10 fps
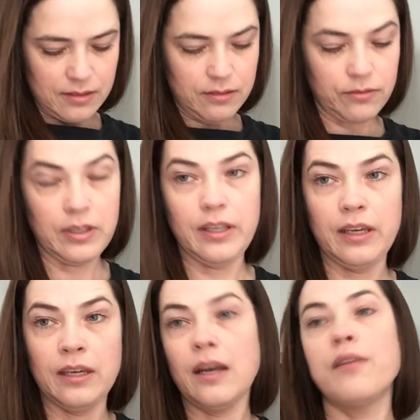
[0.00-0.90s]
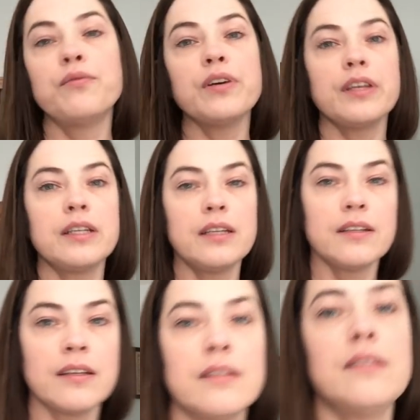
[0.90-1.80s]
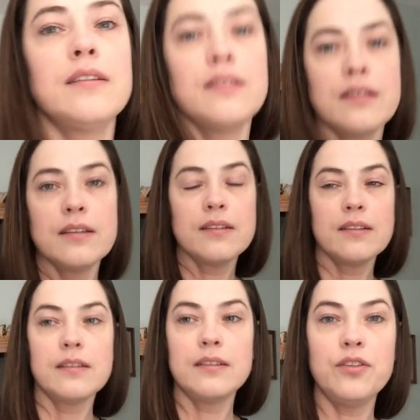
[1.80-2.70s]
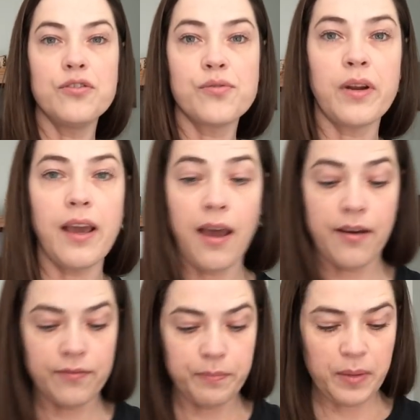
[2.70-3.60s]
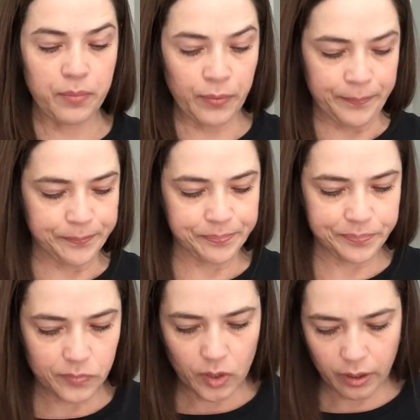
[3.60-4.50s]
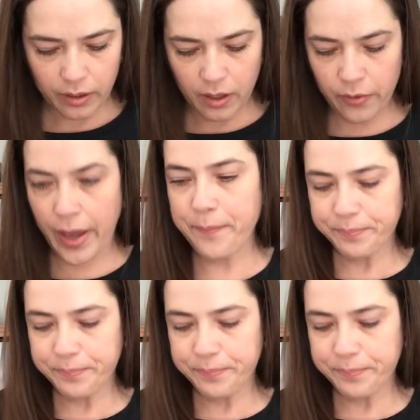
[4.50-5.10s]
Really, I really need to use what I have, people. Okay.